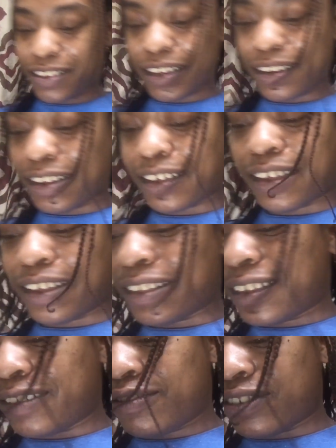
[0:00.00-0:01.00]
And
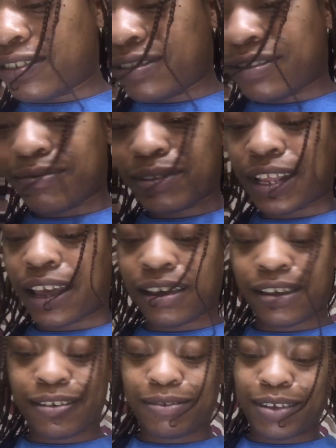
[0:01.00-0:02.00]
it's just,
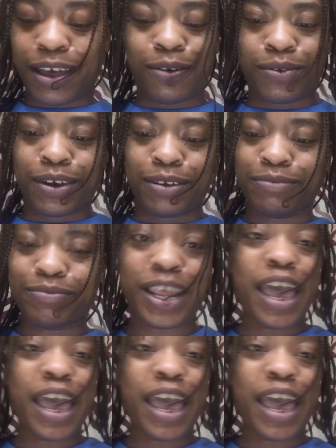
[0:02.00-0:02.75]
like, I don't know.